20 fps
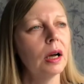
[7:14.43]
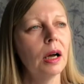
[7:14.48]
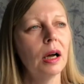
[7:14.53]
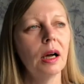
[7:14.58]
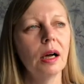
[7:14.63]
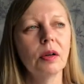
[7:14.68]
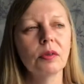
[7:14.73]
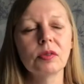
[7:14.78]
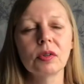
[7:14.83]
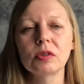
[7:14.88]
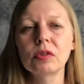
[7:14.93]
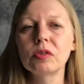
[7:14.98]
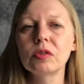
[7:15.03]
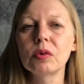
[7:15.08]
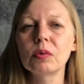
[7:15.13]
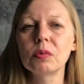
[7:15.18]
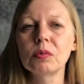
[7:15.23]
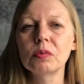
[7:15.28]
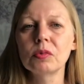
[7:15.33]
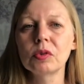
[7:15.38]
Uh, so just
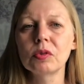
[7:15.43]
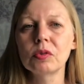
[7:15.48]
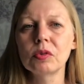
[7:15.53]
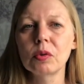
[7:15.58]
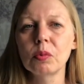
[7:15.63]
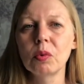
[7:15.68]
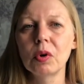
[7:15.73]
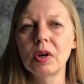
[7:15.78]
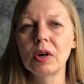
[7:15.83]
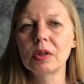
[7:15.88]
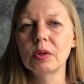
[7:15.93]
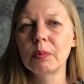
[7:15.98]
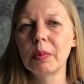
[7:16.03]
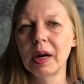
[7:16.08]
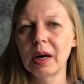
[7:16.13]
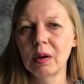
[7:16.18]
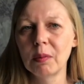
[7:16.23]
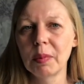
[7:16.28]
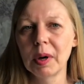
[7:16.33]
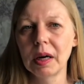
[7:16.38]
a, just a word
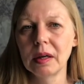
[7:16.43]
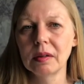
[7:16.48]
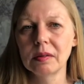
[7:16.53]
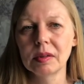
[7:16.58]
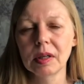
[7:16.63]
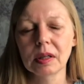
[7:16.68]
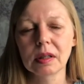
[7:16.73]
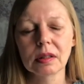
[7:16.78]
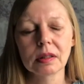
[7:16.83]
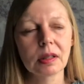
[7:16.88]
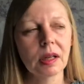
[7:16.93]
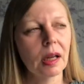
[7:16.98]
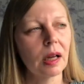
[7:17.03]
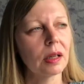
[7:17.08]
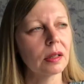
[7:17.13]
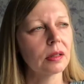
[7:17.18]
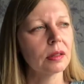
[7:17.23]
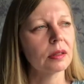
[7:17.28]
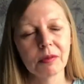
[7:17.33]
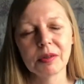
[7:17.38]
about buying second
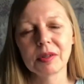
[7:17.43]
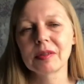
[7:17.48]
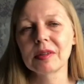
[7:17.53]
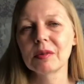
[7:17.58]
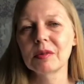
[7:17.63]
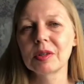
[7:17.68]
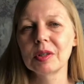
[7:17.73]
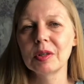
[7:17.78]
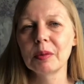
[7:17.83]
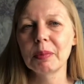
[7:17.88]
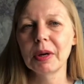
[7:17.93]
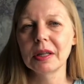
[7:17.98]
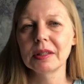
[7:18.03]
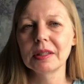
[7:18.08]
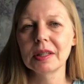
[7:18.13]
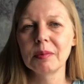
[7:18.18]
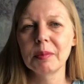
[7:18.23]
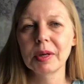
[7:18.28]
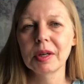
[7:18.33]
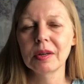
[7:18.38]
hand. Obviously we're in a
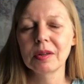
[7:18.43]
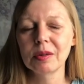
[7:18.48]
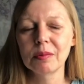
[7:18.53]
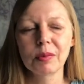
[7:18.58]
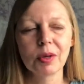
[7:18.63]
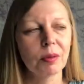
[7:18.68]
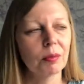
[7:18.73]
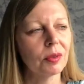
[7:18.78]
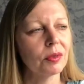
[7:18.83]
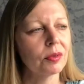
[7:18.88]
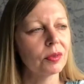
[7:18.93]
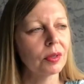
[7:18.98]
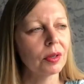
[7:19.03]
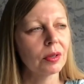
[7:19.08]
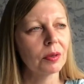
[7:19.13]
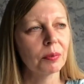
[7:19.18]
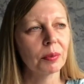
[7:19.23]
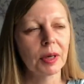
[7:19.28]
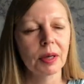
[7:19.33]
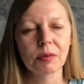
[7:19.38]
pandemic at the moment,
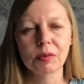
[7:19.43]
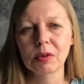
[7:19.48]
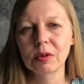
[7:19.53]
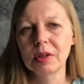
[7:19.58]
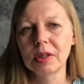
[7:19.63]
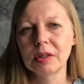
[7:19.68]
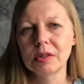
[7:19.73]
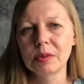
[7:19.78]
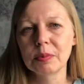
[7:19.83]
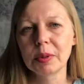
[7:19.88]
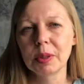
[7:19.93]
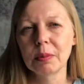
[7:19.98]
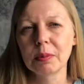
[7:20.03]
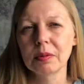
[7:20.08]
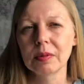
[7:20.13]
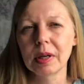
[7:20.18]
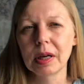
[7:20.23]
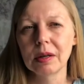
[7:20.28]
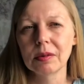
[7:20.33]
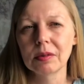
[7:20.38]
so perhaps going into
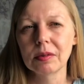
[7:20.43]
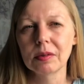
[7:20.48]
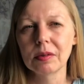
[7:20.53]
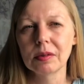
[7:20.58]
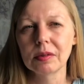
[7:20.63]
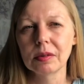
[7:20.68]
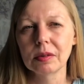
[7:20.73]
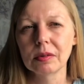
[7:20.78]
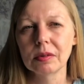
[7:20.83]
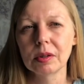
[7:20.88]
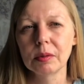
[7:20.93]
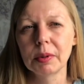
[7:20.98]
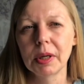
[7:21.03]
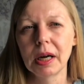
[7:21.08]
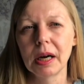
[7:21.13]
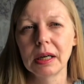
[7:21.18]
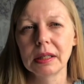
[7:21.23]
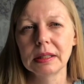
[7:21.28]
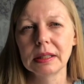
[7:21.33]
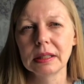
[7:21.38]
people's houses isn't going to be
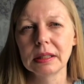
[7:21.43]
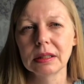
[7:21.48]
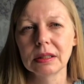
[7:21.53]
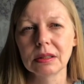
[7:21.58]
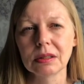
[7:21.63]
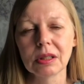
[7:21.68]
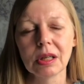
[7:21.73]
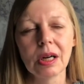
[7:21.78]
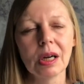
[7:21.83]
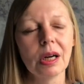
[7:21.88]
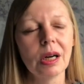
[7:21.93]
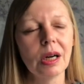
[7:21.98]
ideal.